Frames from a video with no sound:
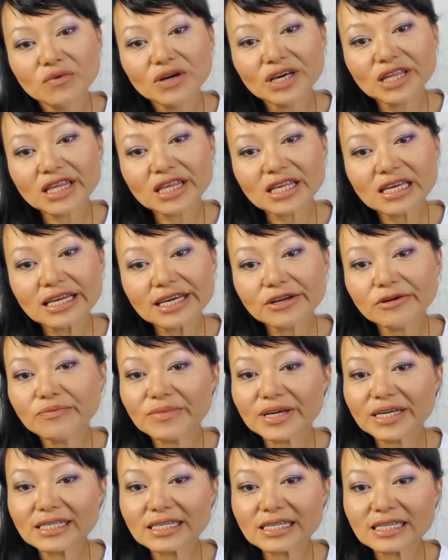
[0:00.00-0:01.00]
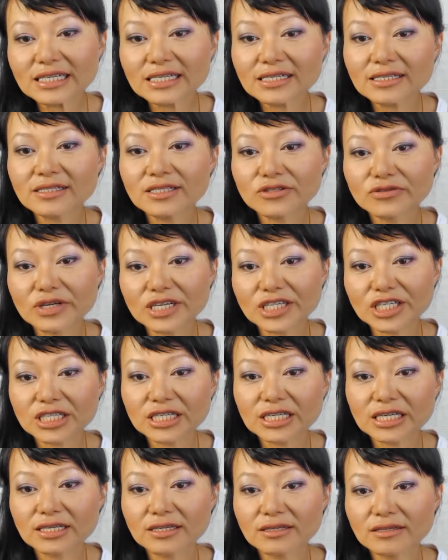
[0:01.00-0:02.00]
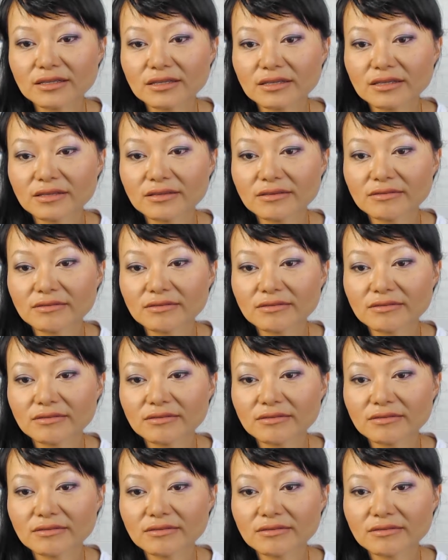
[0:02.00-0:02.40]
with little meetings stretching